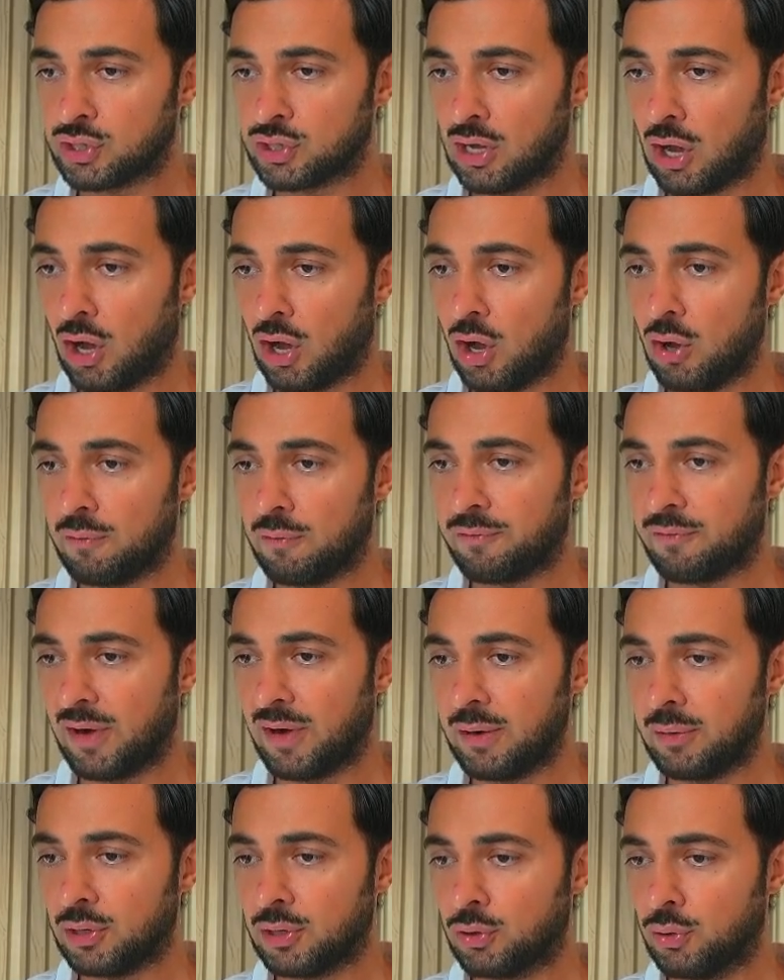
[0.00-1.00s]
all
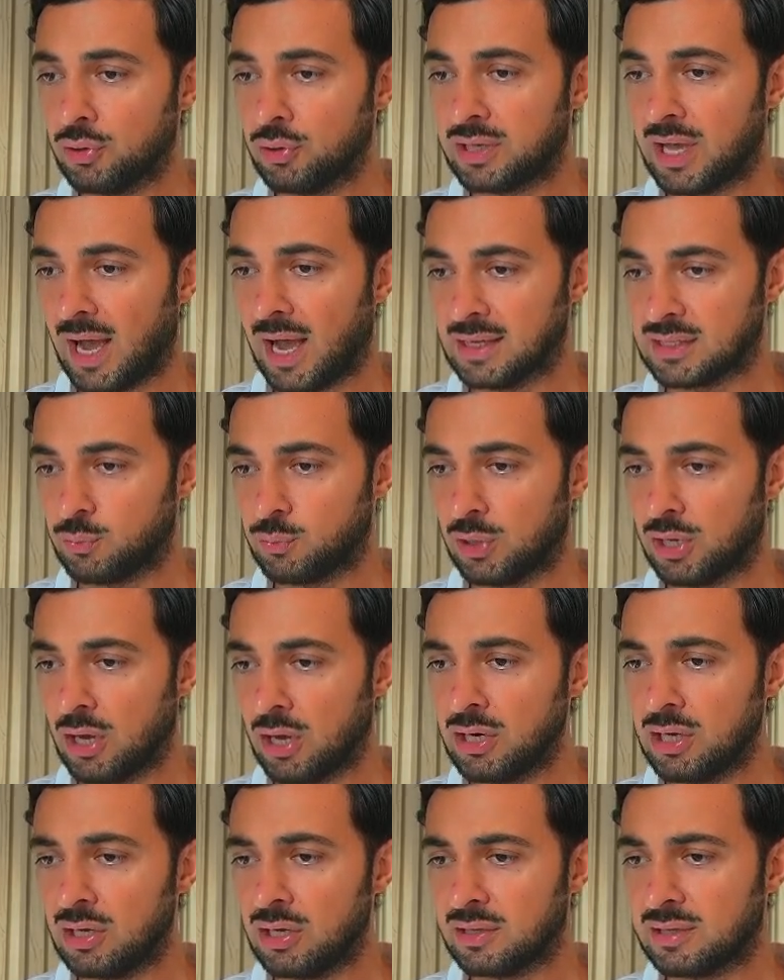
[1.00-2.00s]
very good, guys. We're
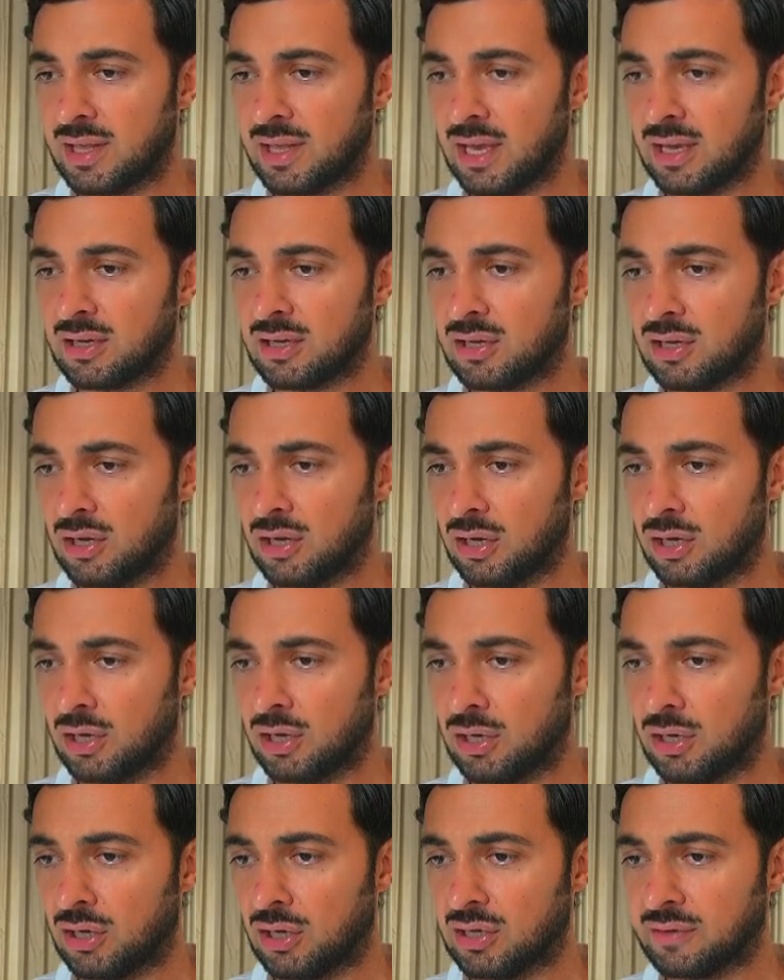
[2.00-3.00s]
gonna take
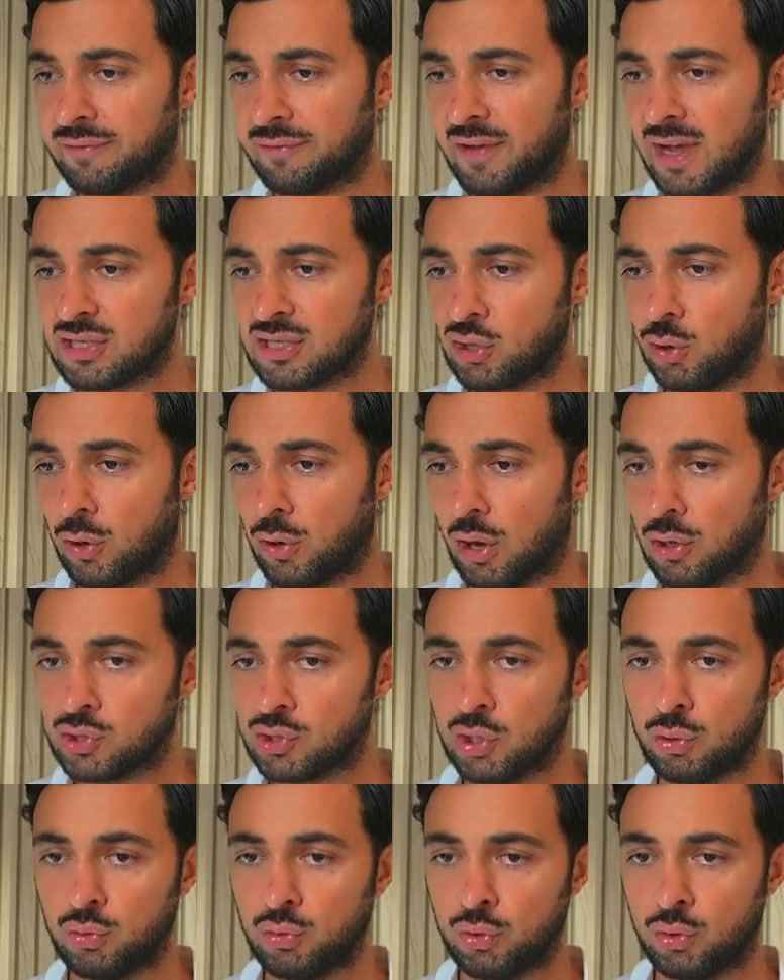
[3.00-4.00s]
a fast look
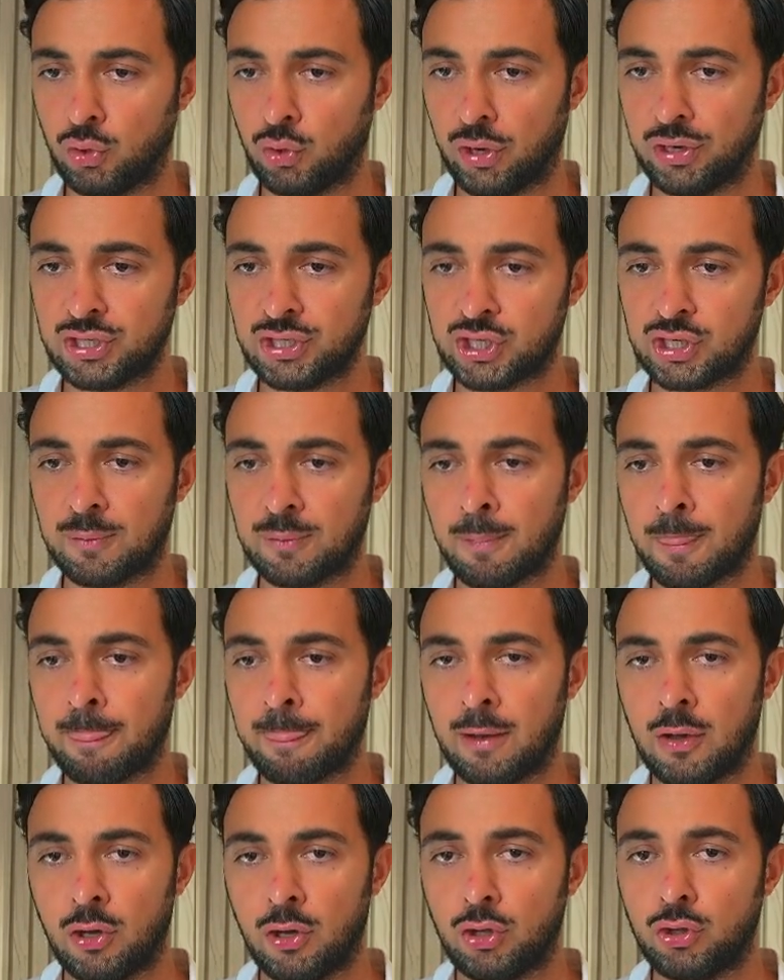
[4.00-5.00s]
also to Deutsche.
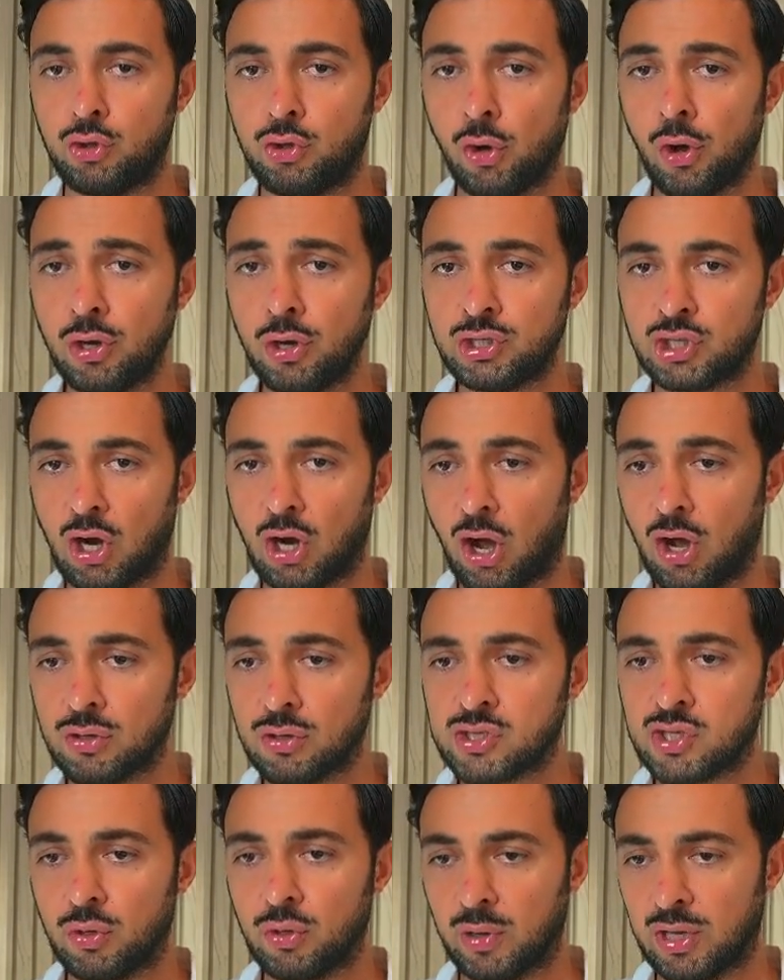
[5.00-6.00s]
Deutsche
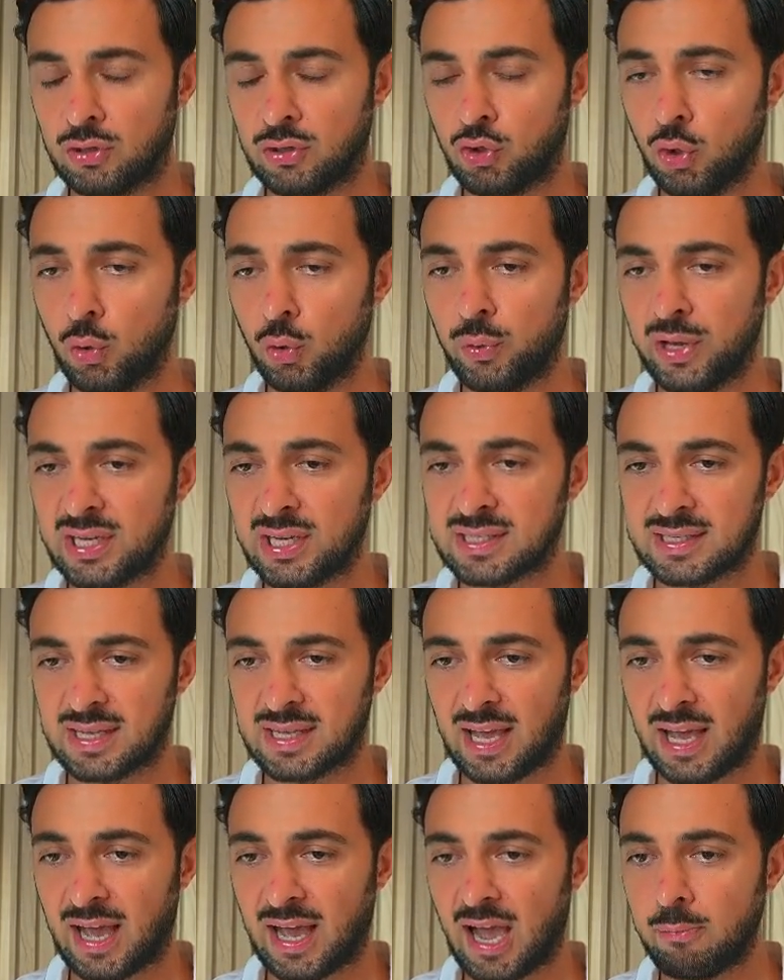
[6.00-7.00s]
also in 2 weeks
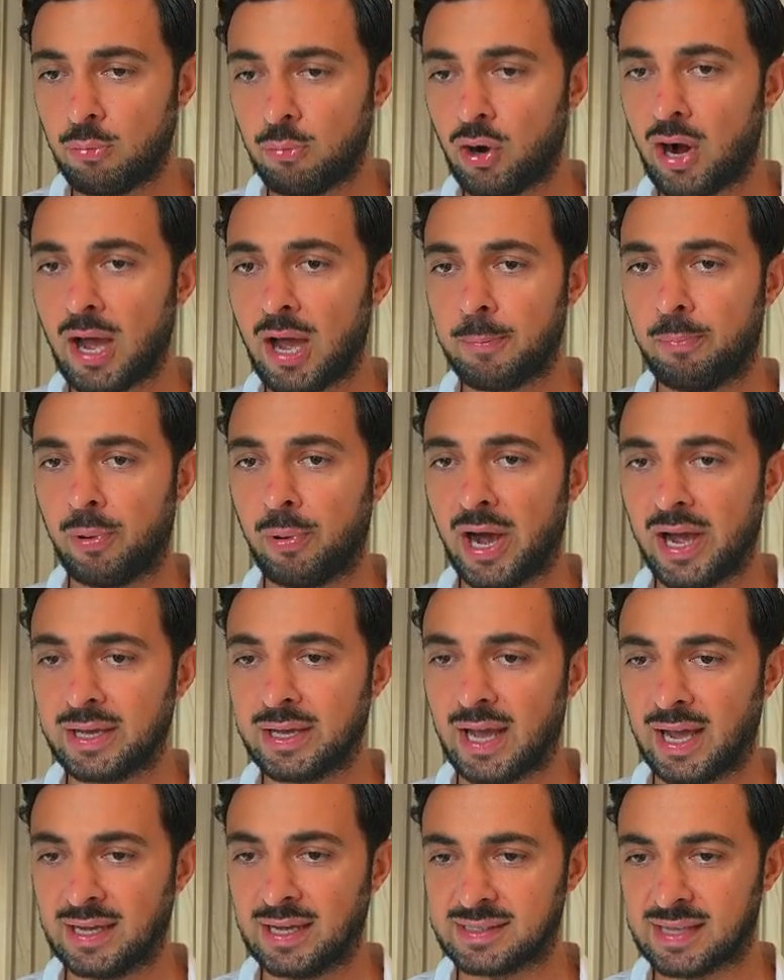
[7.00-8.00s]
MRI buy,
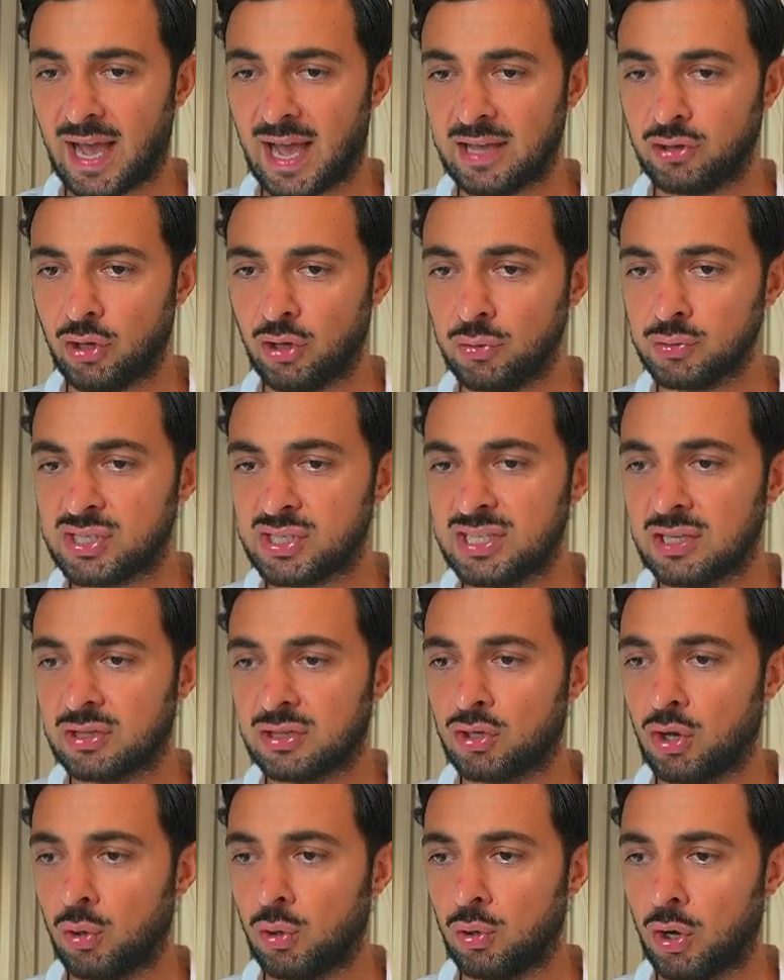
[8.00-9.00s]
guys. I don't see it
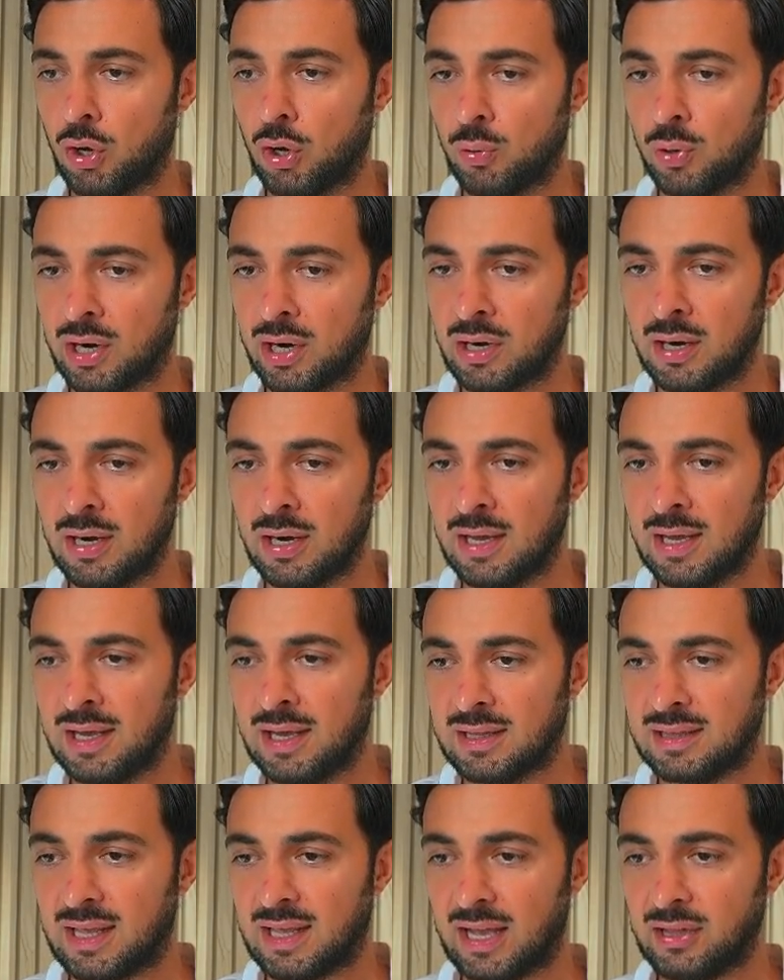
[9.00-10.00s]
go lower
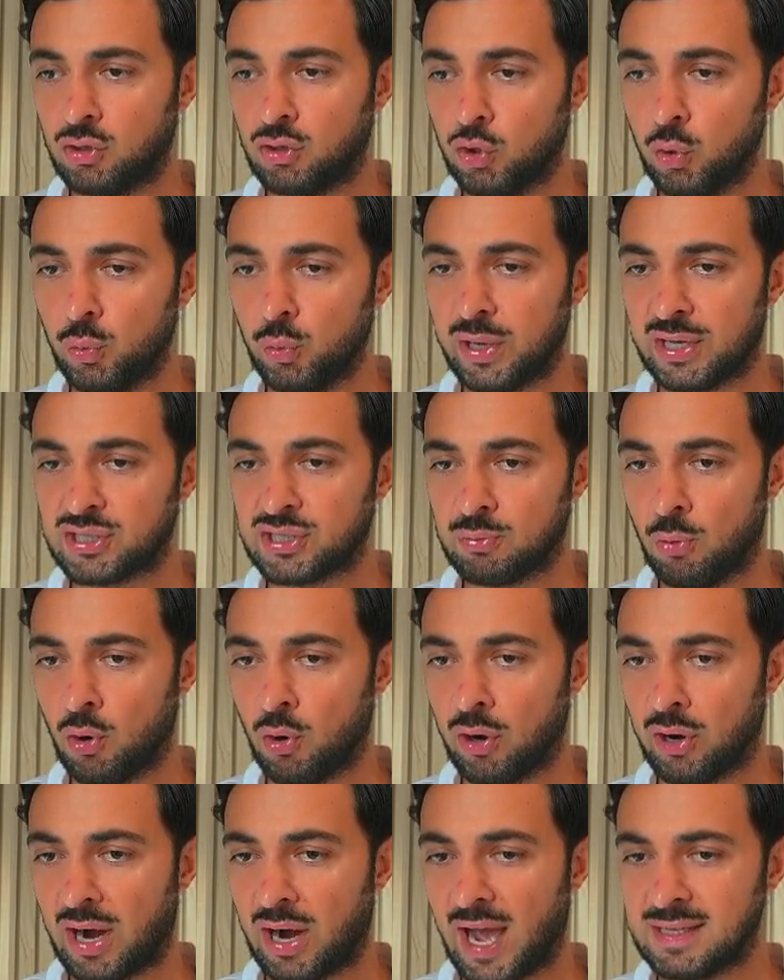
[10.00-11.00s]
than 2 weeks
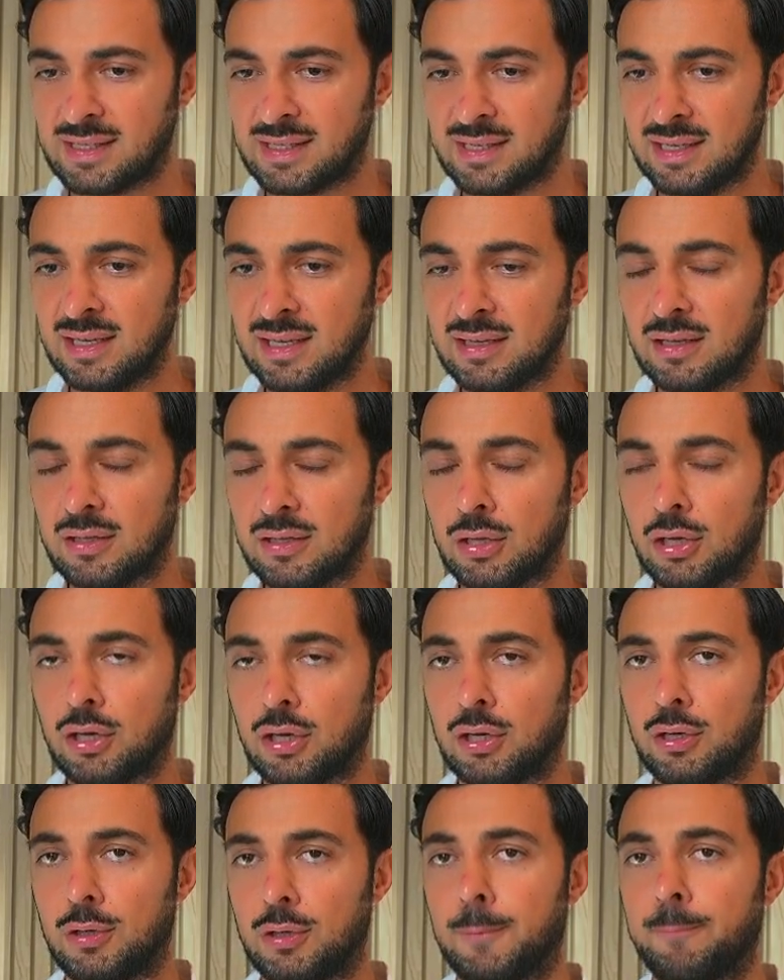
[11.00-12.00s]
more. I see
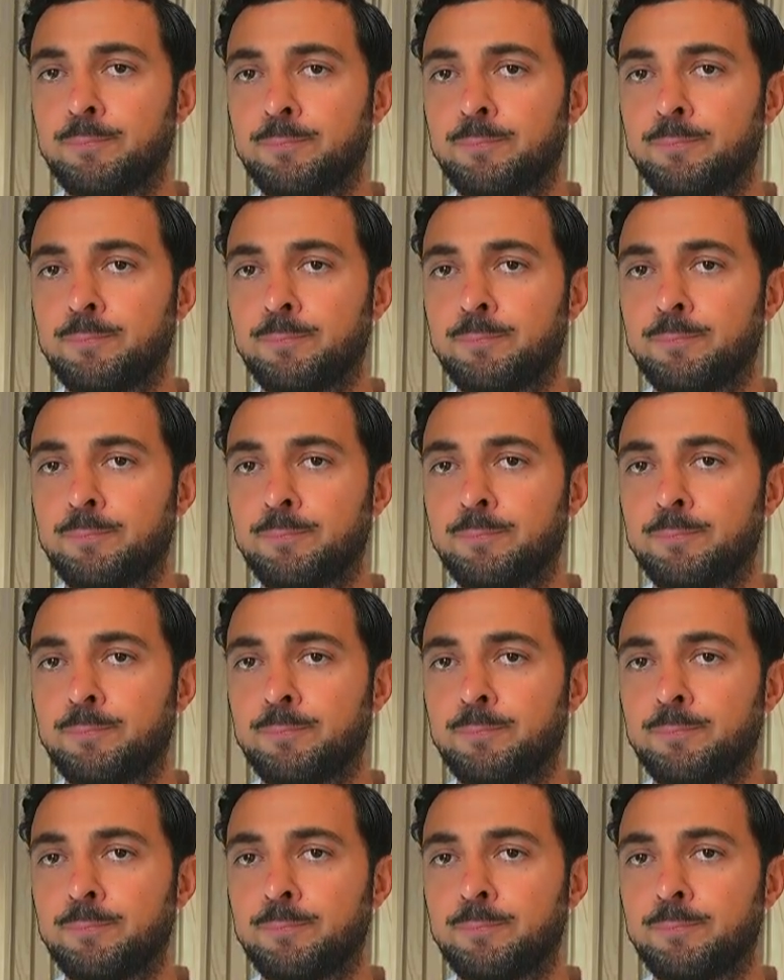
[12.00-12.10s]
the